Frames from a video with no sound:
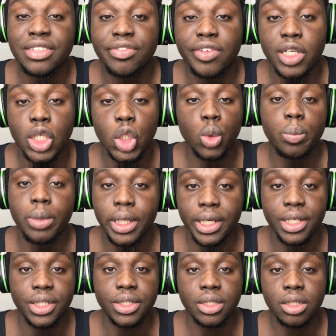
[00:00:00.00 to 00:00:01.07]
is for new
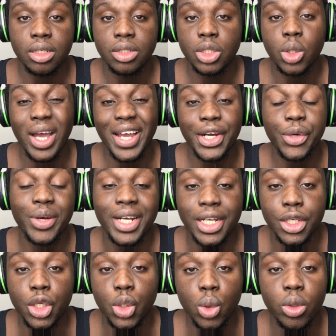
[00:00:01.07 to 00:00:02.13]
players. So I
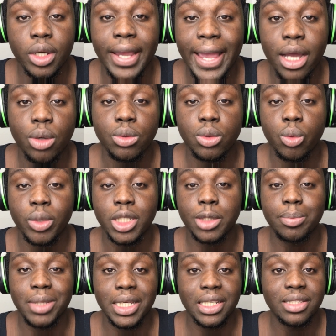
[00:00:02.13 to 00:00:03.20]
created a new account,
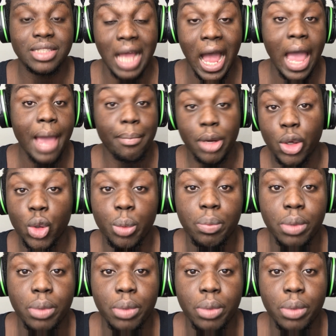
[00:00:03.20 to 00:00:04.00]
which means I'm a new